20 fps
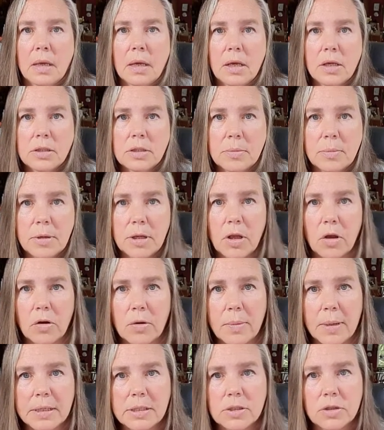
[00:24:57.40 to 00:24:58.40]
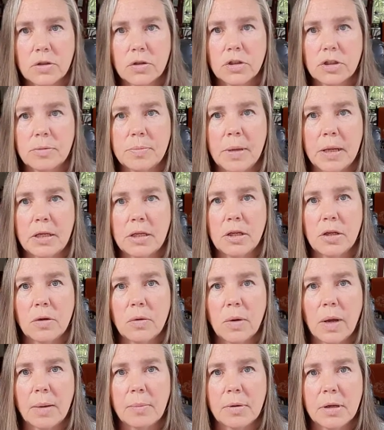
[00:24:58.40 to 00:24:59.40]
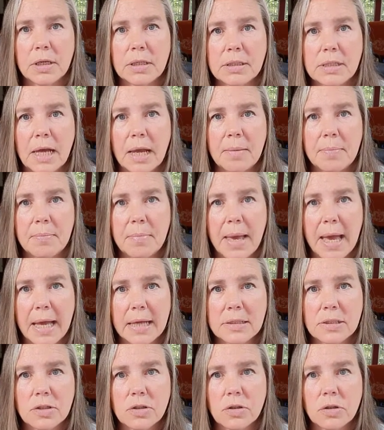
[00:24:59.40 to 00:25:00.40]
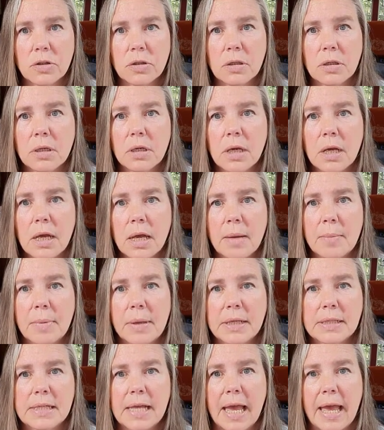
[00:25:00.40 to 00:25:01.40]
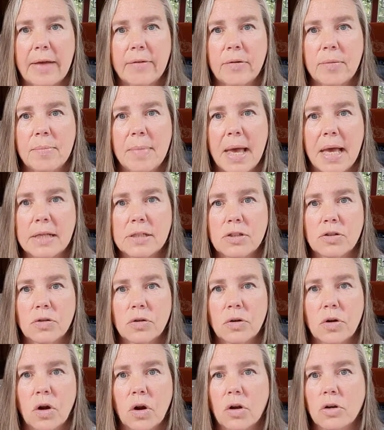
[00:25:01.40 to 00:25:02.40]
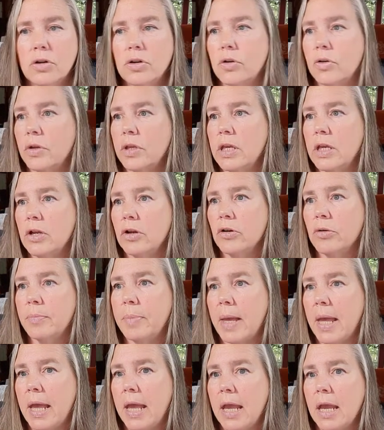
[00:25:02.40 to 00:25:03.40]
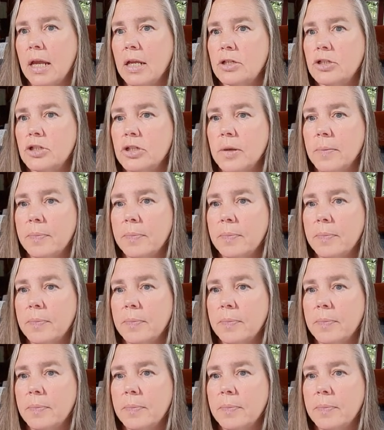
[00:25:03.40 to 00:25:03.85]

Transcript: So I'm going to go to my search menu. I'm going to type master because I have a master gardener year page